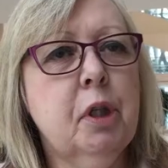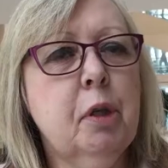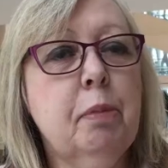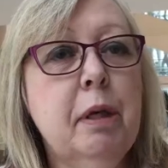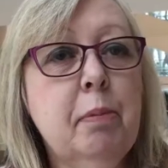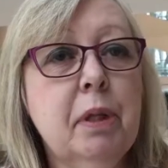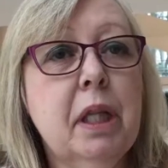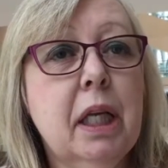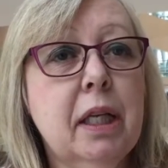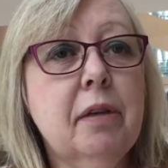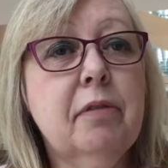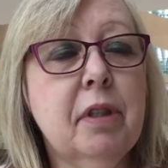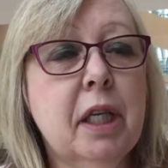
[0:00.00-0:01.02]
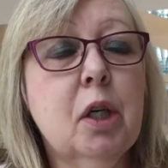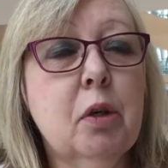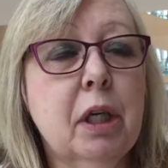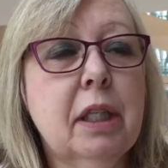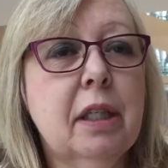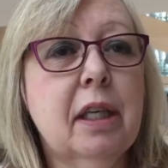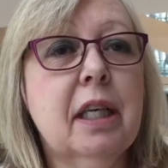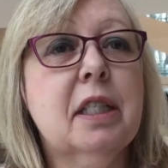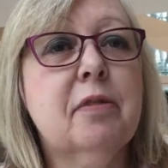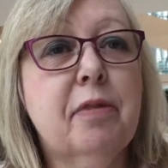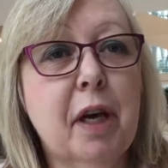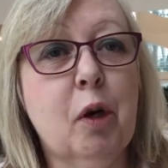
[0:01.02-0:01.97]
For the people that live near it,
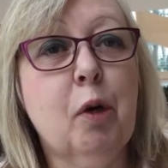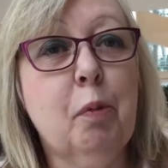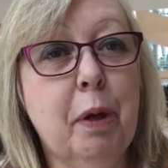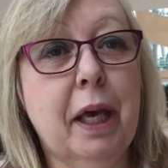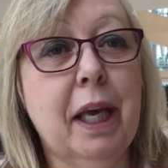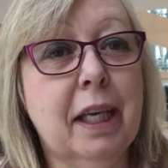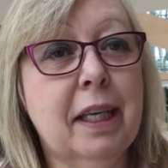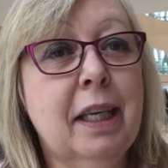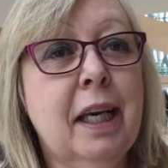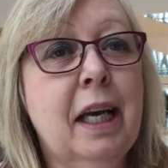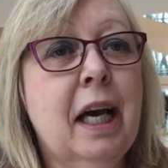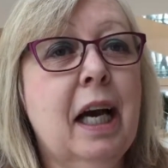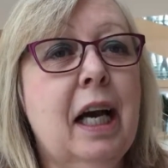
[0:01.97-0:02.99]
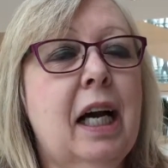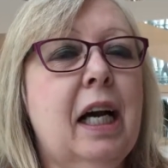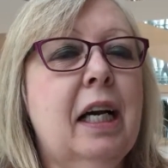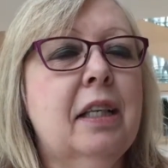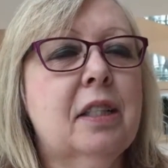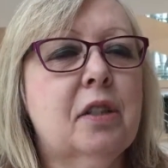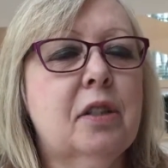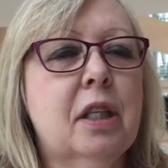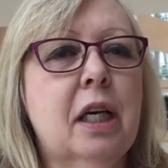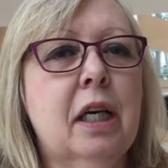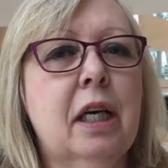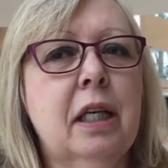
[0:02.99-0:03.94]
it's very big. Uh, it's
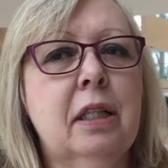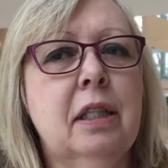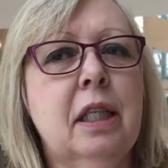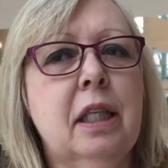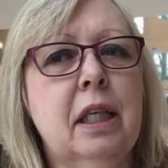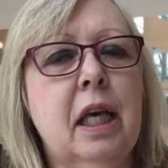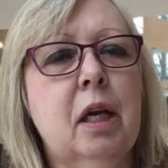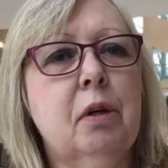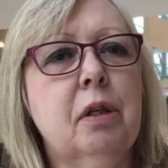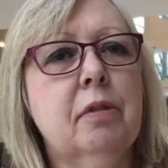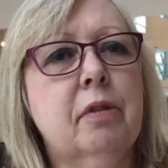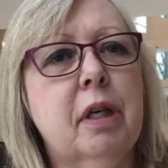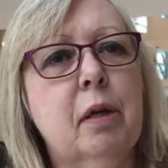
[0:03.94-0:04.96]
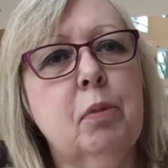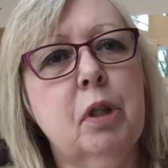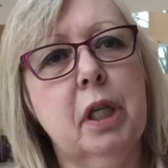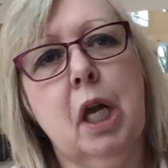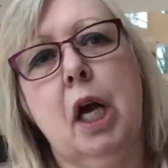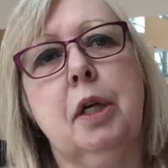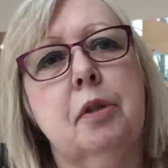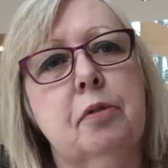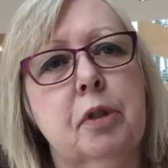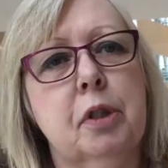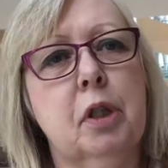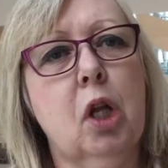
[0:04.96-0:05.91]
uh, in the area of Cumberland,
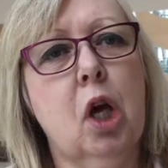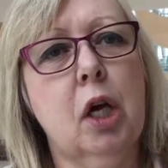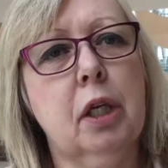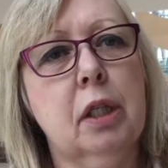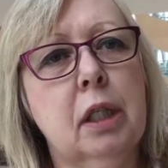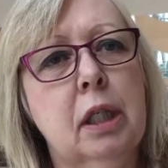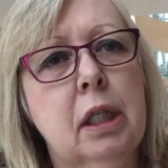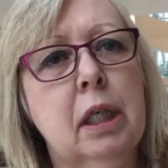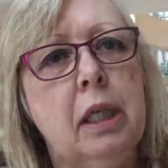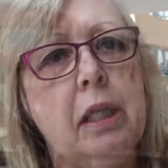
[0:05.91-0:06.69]
Oxford, along